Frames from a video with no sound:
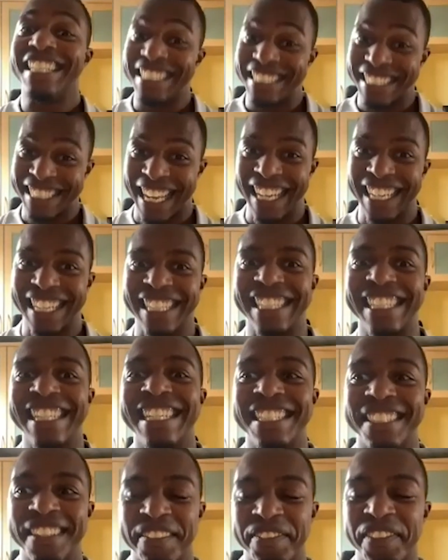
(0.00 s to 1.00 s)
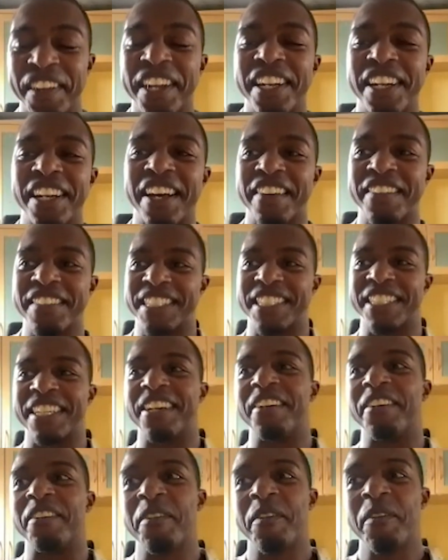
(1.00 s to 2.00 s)
exactly. It's a fun
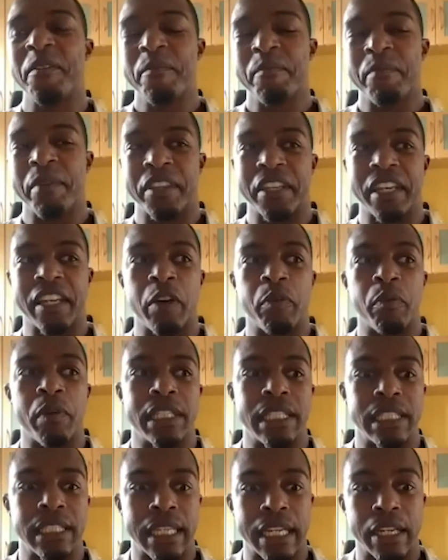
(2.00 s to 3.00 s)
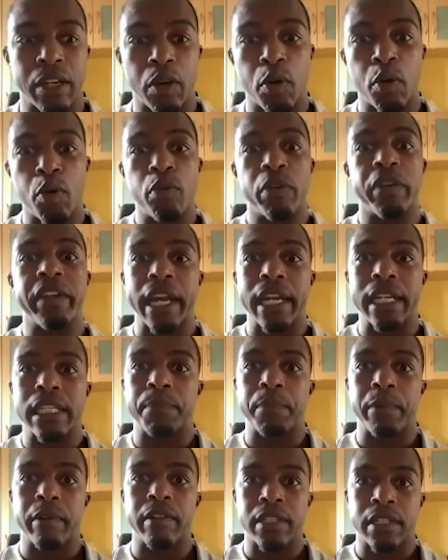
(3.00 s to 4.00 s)
lifestyle. But then I wanted to take all of that
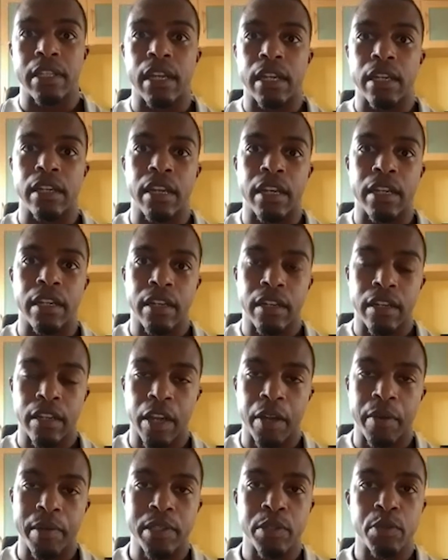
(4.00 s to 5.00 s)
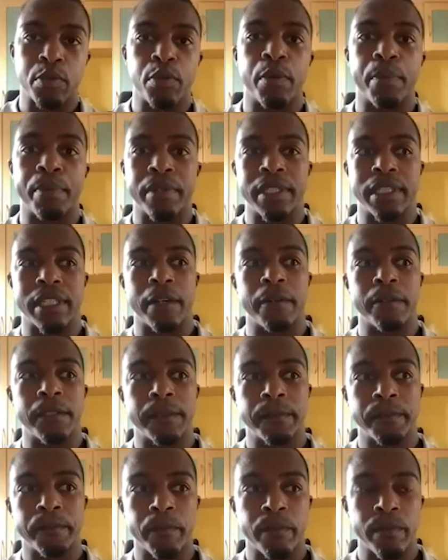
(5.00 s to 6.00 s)
experience that I learned and go into corporate
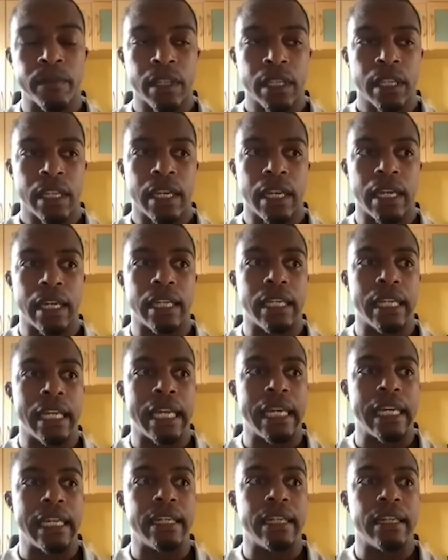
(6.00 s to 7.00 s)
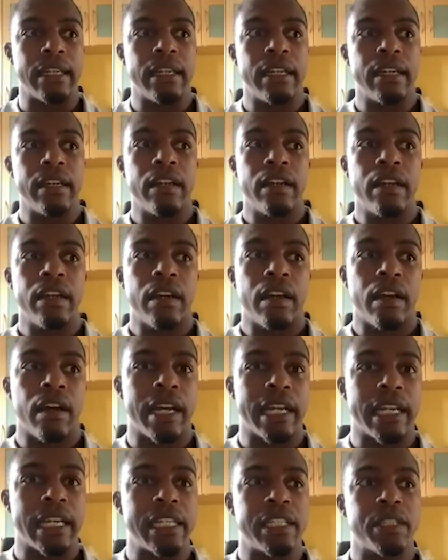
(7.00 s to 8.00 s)
sales. And then
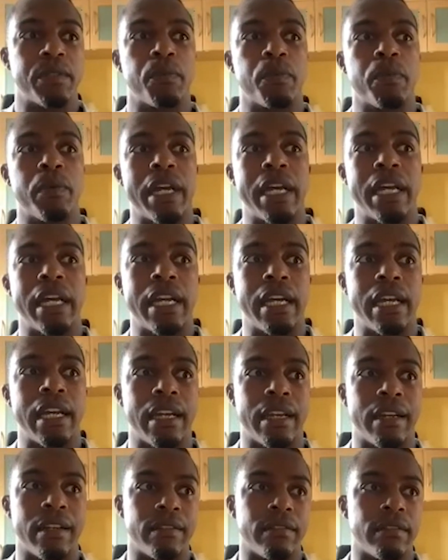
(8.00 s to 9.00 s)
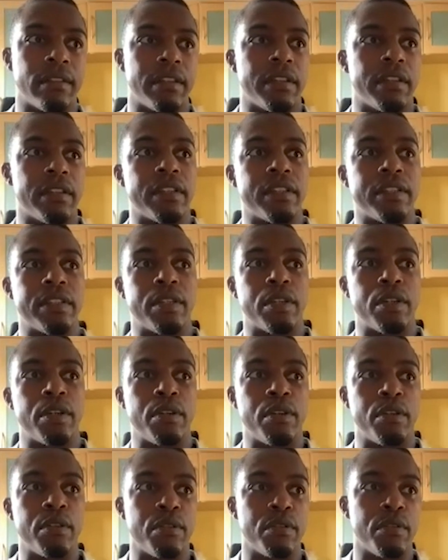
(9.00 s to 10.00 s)
I guess where the
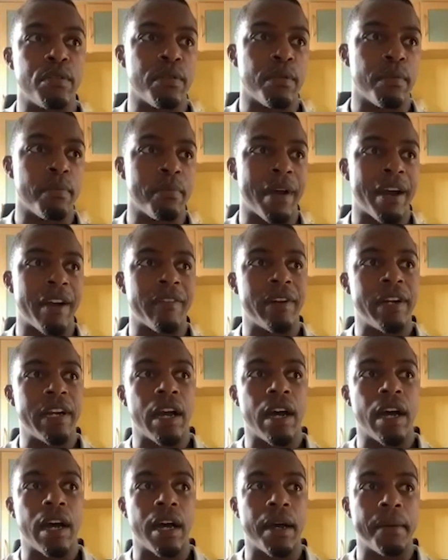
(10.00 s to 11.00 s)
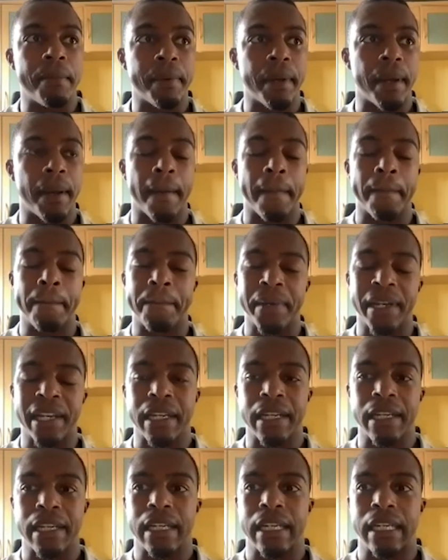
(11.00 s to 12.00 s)
two marry up a
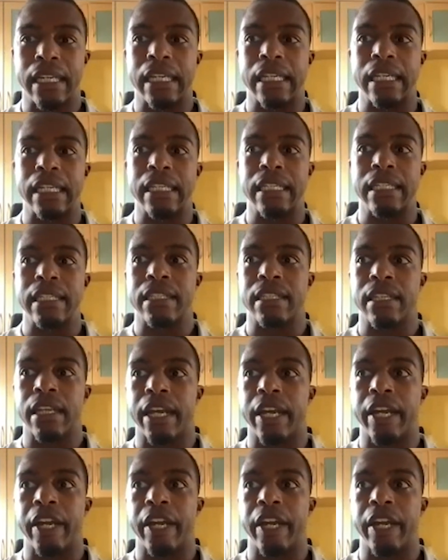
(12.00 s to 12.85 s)
bit is